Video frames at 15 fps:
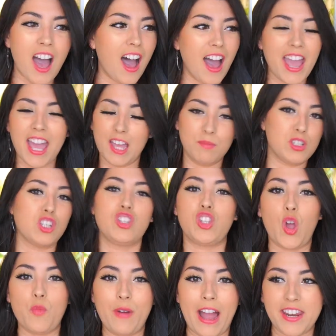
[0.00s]
I am just
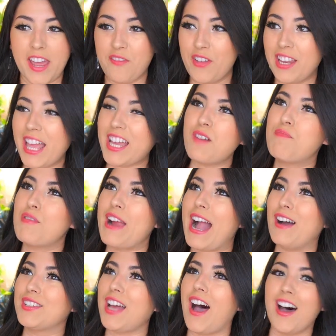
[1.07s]
so proud. I feel like a
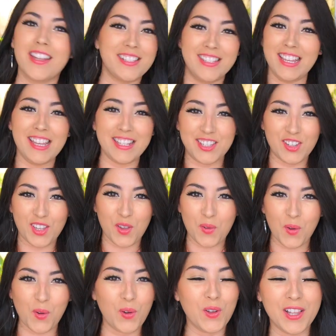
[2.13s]
proud auntie to
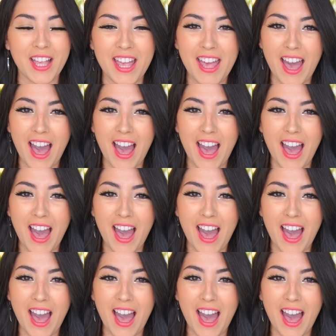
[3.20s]
you all,